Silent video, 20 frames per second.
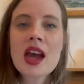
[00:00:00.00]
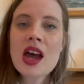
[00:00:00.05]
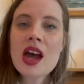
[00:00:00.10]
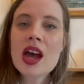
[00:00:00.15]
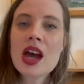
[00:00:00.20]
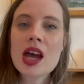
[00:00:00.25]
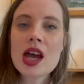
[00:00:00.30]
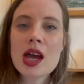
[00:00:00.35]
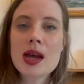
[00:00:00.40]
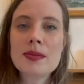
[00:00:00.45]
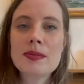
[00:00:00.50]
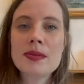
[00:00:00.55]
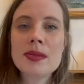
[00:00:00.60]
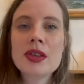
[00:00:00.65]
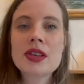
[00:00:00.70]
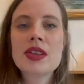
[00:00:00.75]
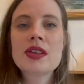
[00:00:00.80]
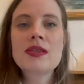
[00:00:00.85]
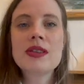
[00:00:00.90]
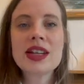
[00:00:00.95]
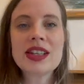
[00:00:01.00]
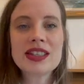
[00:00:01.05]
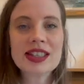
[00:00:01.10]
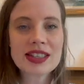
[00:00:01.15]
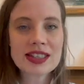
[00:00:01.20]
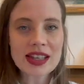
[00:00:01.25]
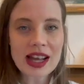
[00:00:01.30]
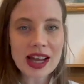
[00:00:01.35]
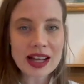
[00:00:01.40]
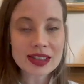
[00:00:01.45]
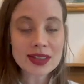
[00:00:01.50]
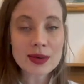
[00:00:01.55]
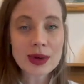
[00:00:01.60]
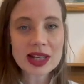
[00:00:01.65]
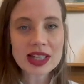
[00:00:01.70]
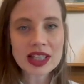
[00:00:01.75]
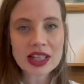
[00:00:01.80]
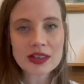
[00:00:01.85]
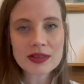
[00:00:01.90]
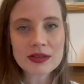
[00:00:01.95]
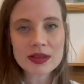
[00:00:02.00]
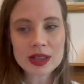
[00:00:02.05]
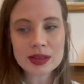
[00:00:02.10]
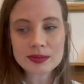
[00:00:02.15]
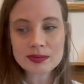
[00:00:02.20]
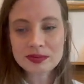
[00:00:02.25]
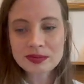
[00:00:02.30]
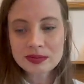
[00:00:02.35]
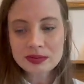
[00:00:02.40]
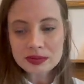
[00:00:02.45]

Um, the thoracic side is quite different.